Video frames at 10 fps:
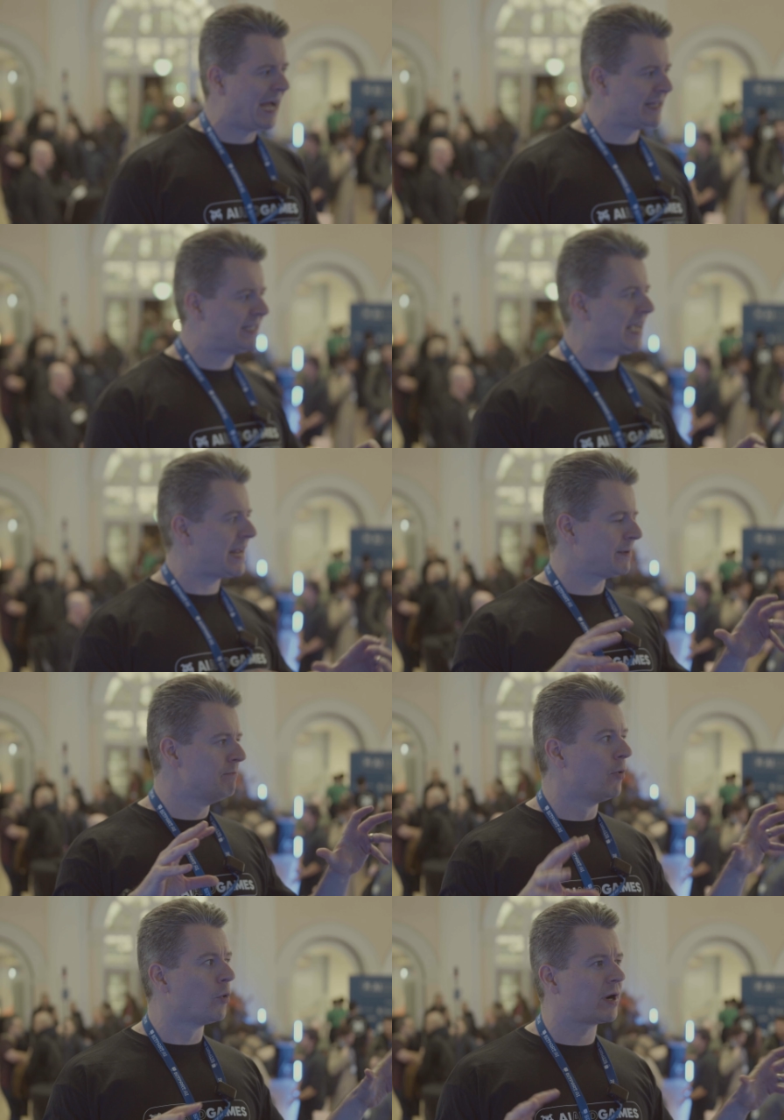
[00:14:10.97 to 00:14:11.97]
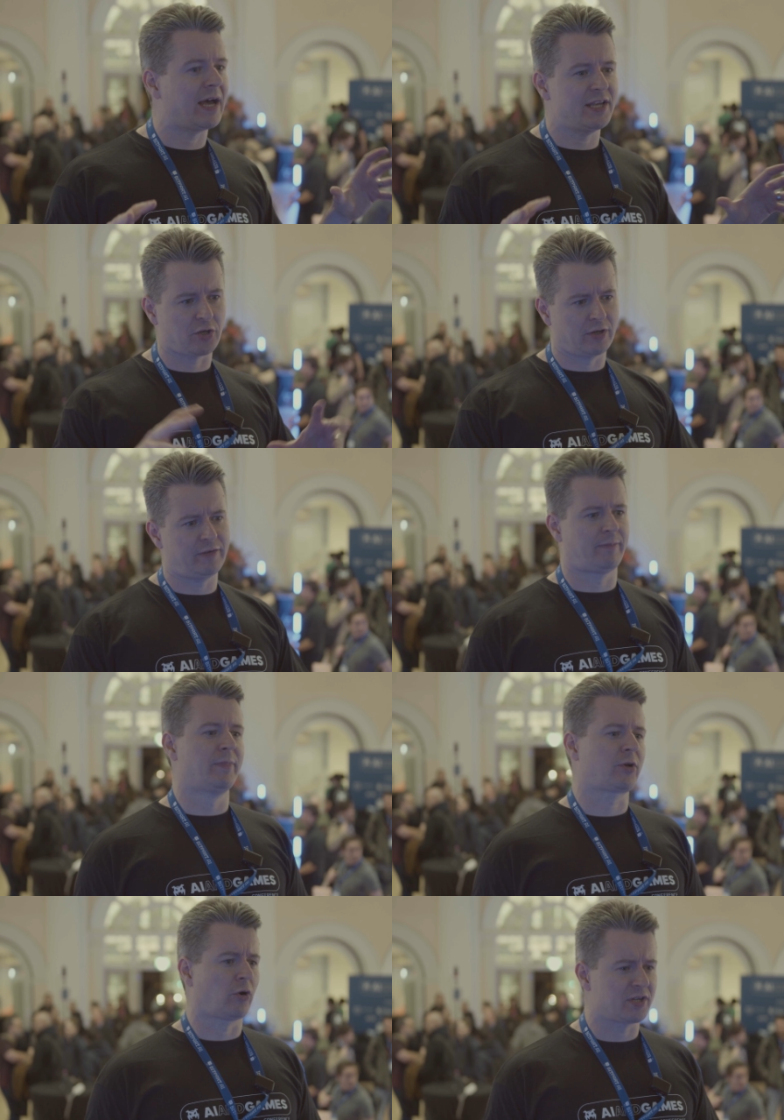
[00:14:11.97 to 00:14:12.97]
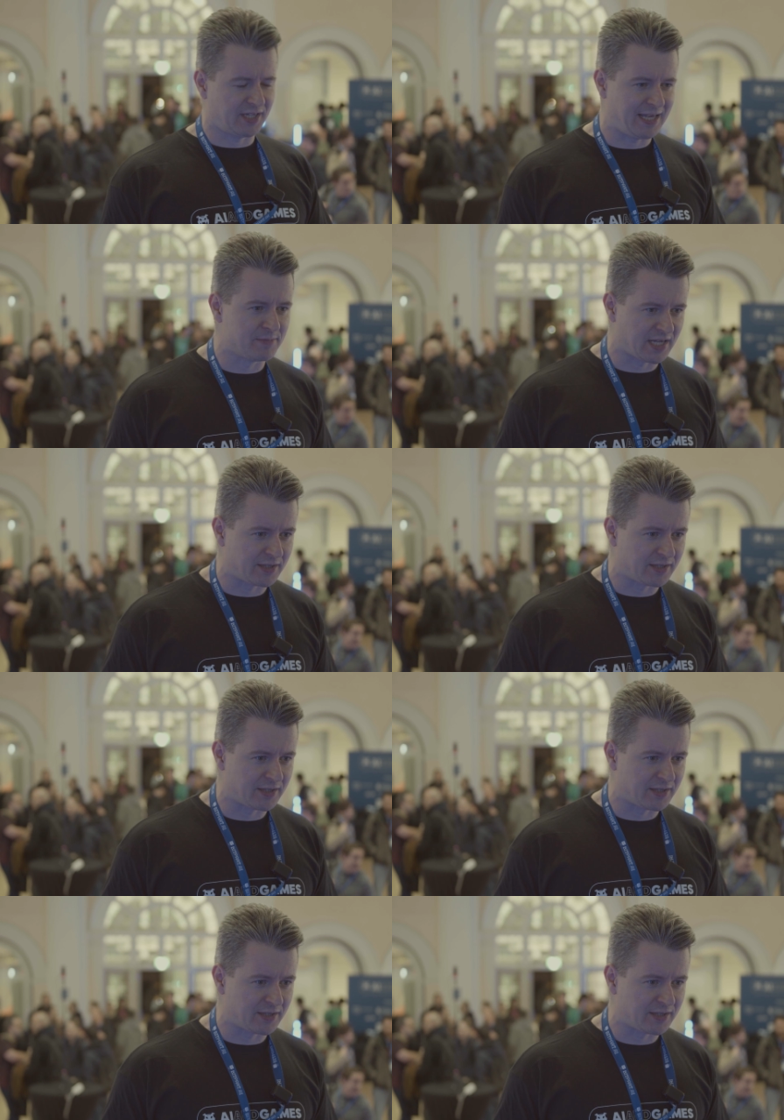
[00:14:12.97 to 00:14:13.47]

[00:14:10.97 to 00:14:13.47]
and getting more eyes on it from across the games